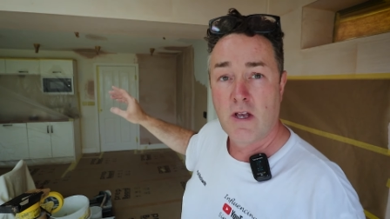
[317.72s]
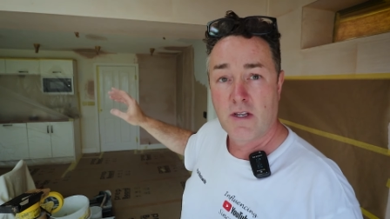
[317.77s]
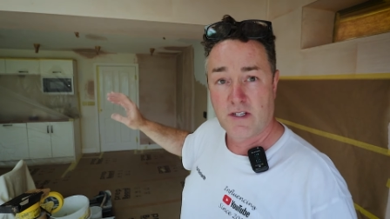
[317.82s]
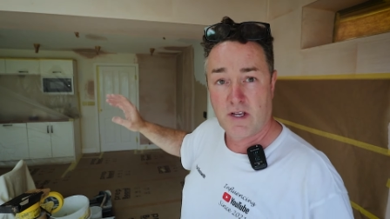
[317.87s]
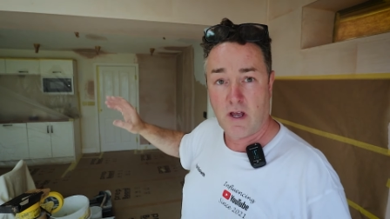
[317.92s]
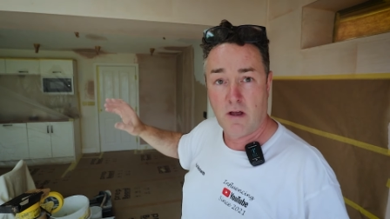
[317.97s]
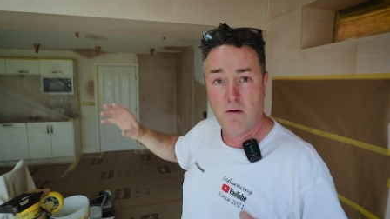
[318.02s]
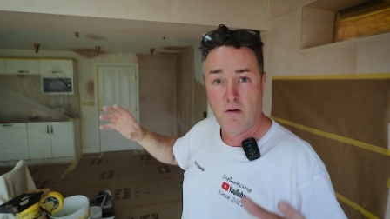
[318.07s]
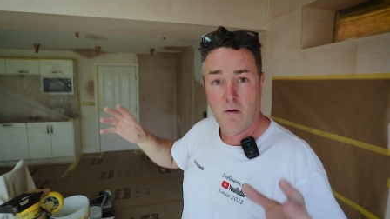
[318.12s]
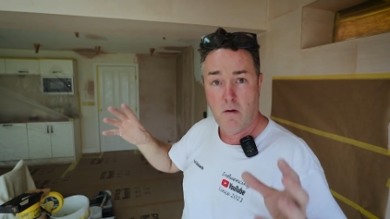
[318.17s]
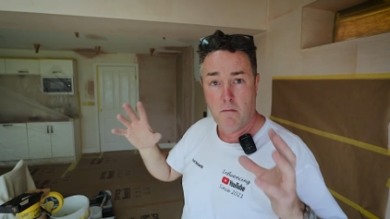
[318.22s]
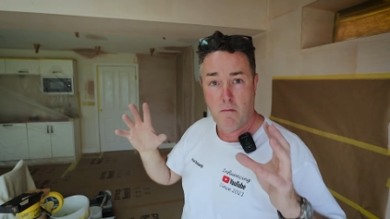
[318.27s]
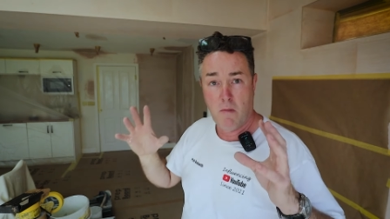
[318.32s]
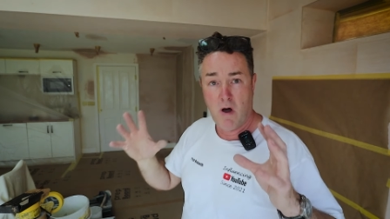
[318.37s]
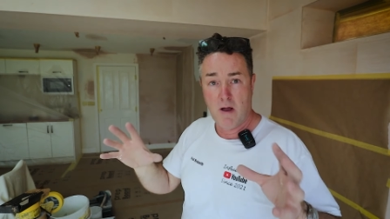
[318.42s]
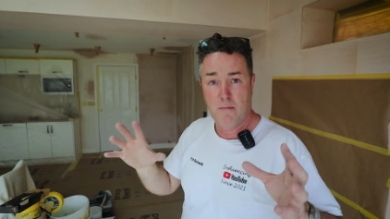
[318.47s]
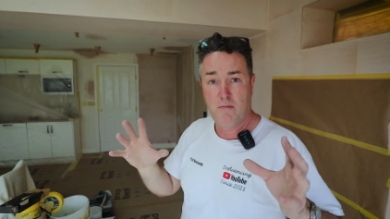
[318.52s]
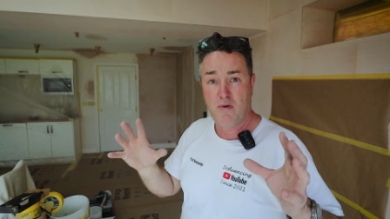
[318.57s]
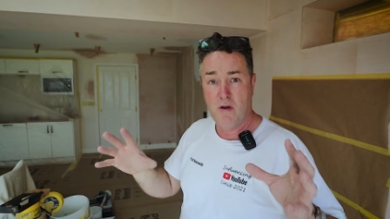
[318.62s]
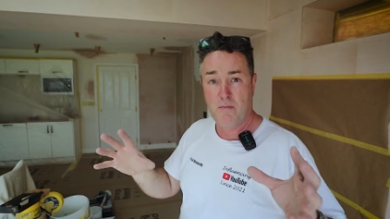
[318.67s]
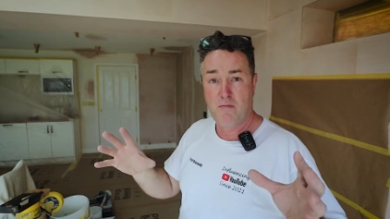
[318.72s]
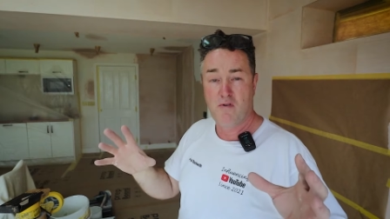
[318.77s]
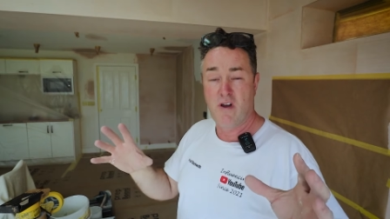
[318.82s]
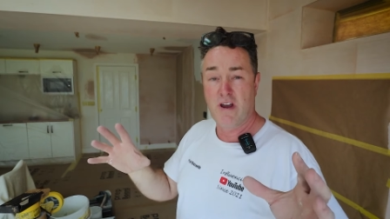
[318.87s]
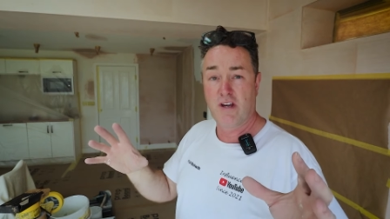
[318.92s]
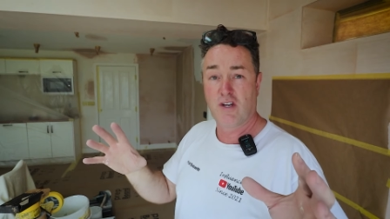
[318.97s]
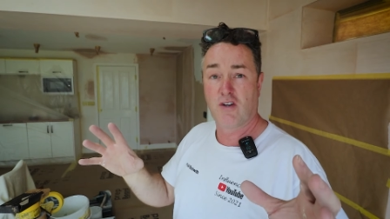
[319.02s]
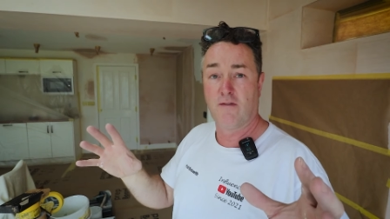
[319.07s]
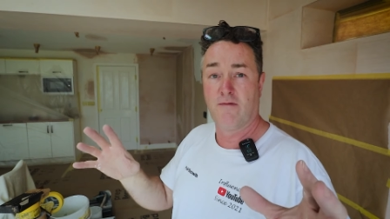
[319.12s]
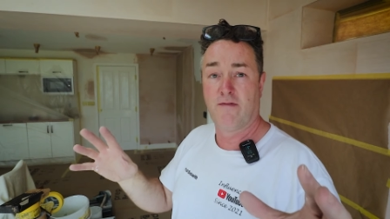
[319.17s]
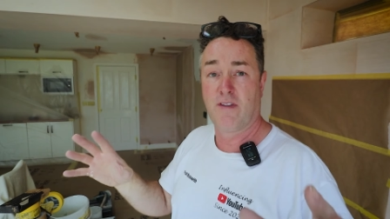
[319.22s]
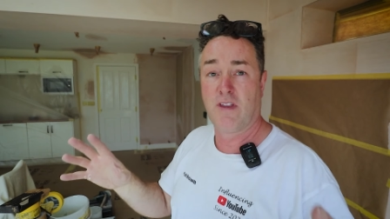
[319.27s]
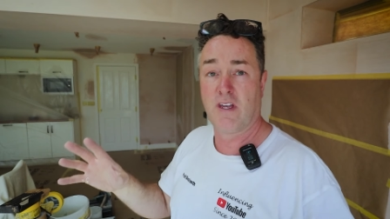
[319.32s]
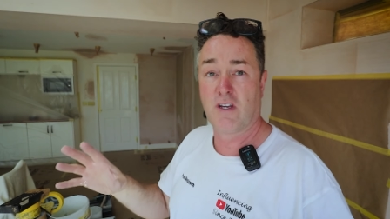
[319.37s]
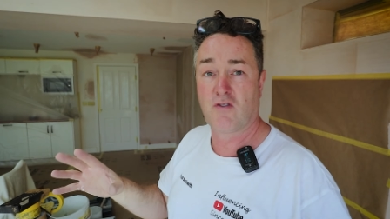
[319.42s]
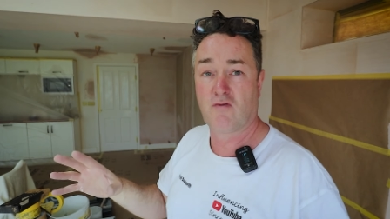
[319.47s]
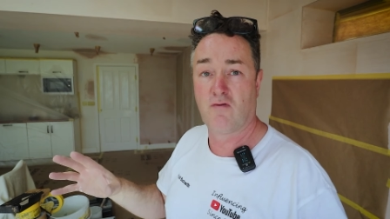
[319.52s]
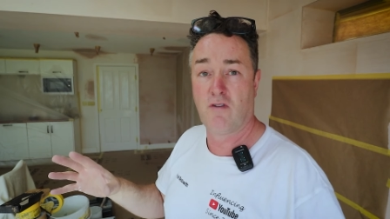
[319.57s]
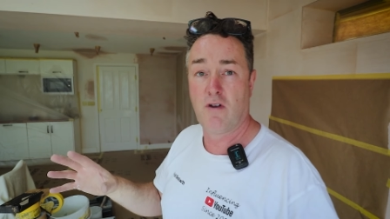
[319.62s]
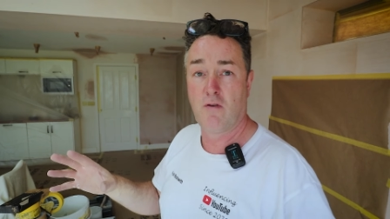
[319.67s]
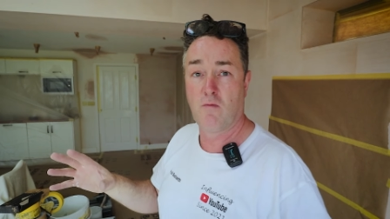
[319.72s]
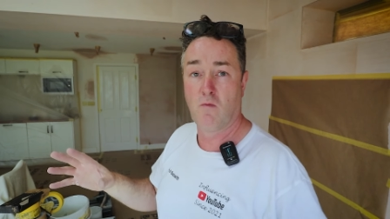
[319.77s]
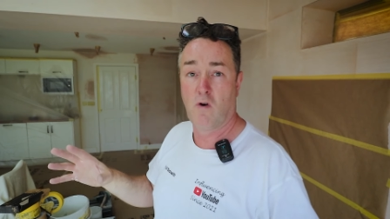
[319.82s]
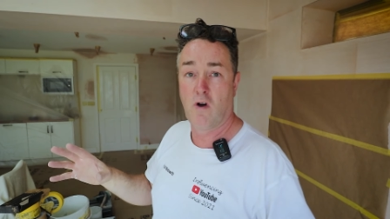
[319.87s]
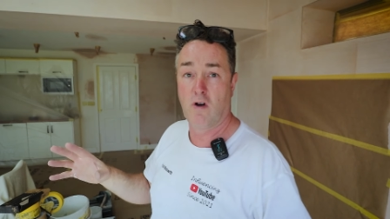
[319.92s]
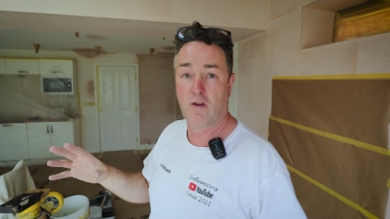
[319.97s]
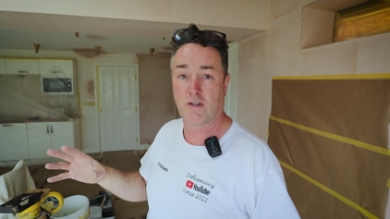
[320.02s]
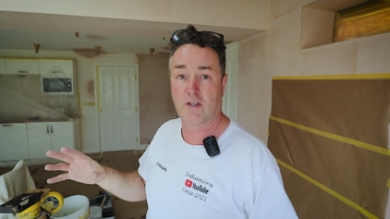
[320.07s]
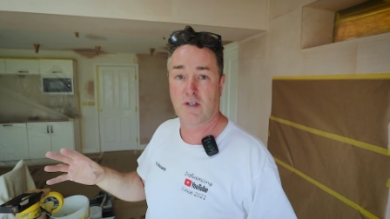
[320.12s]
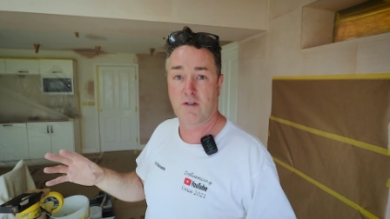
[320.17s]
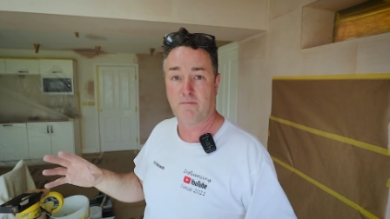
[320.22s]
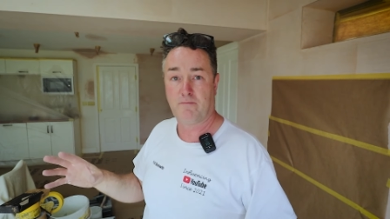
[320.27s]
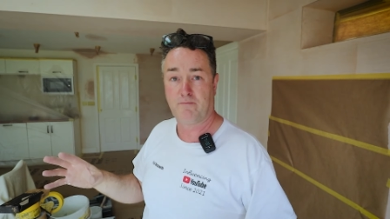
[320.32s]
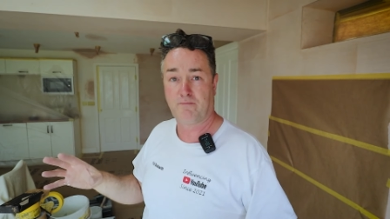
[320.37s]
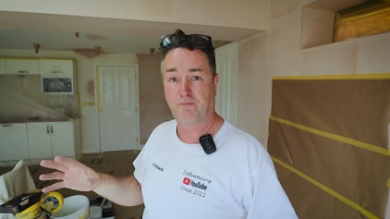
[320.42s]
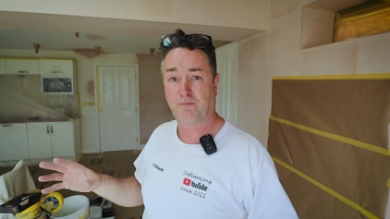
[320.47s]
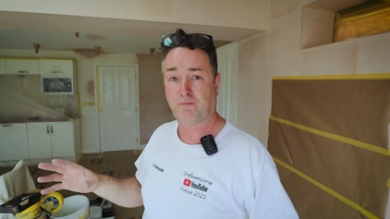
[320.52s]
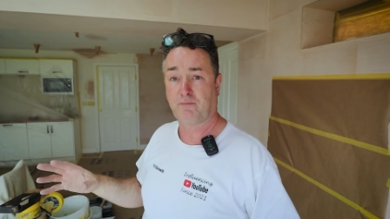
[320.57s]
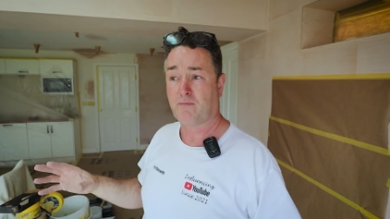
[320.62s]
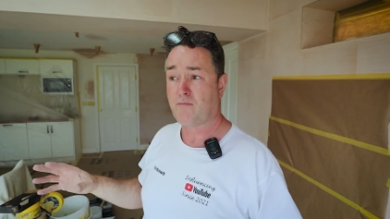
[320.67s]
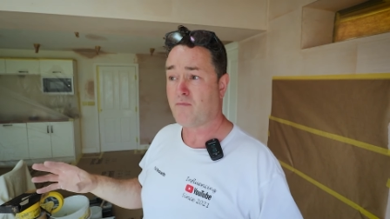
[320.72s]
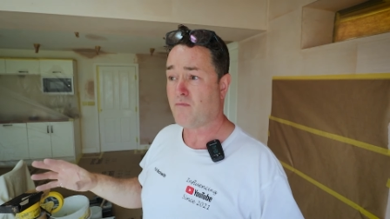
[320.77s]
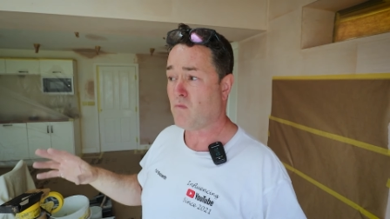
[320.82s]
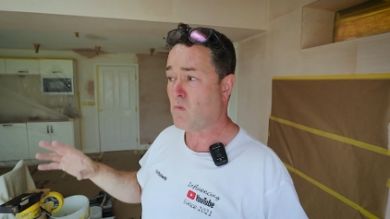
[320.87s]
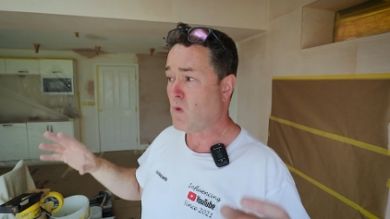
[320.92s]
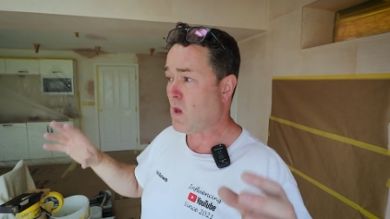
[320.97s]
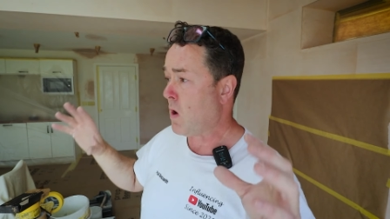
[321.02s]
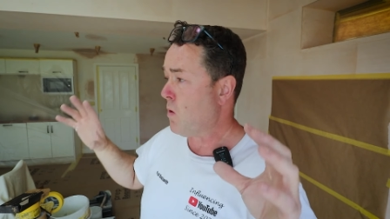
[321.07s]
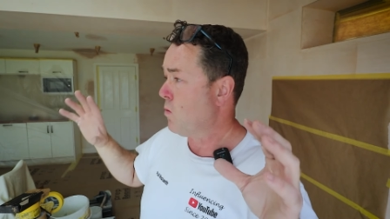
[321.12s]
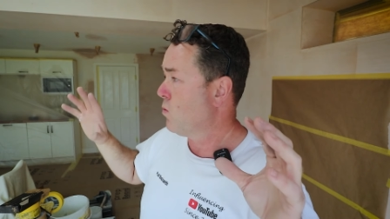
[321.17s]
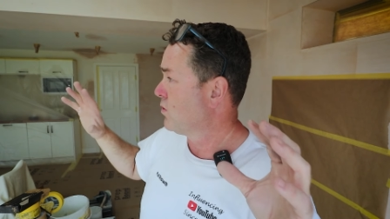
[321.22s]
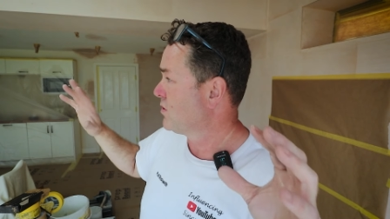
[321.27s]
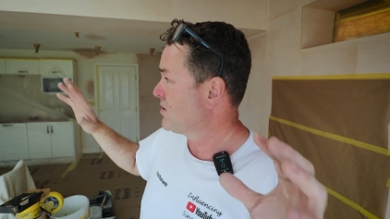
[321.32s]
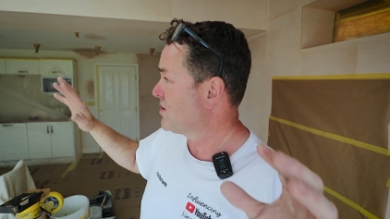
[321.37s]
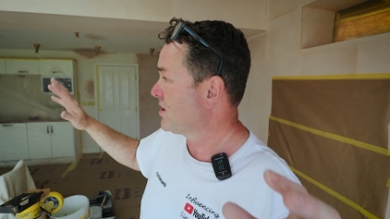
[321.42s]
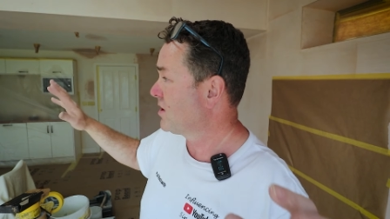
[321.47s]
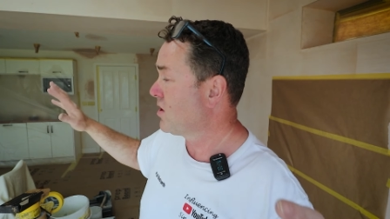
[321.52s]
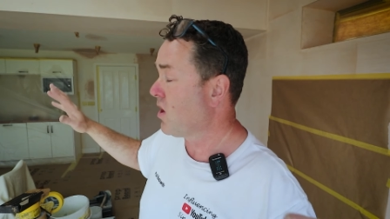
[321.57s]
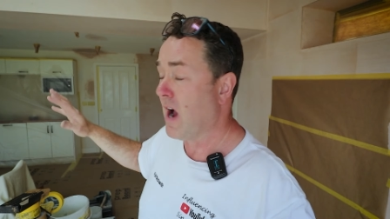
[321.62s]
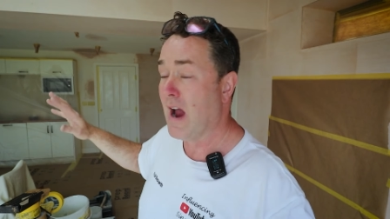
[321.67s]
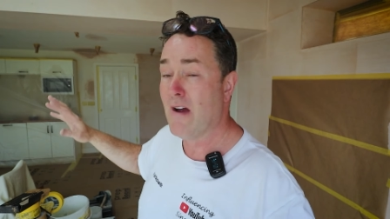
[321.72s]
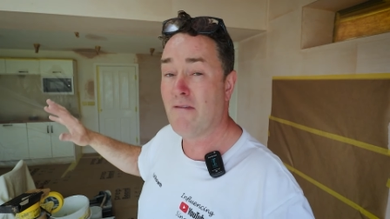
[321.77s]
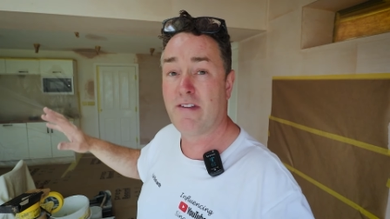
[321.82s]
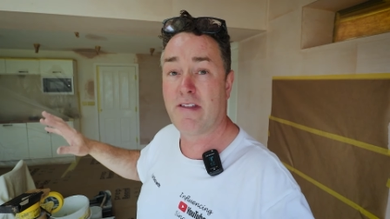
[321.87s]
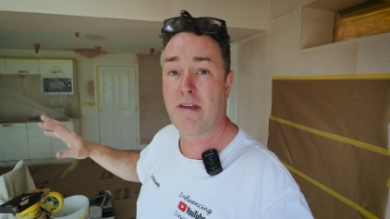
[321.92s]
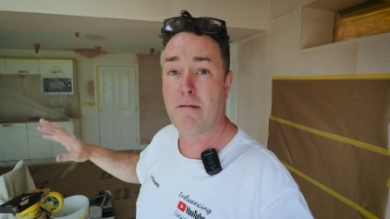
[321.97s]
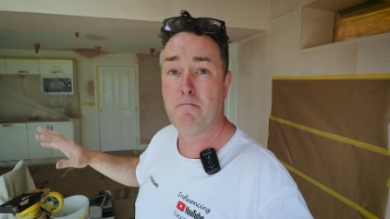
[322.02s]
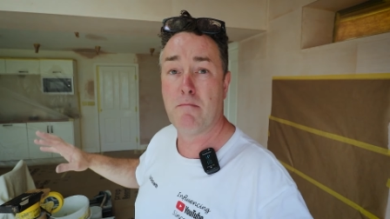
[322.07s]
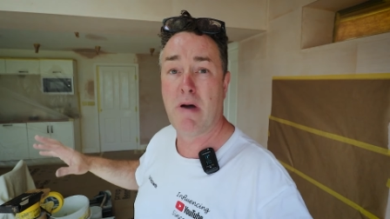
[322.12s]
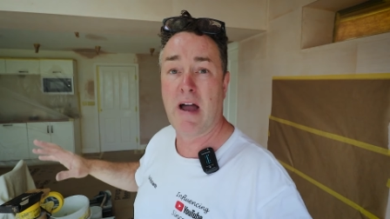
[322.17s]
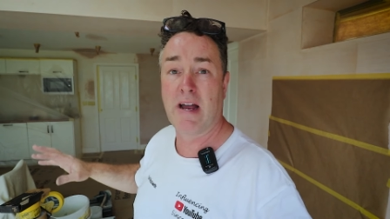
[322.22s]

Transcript: So my preparation for this room was once I'd got everything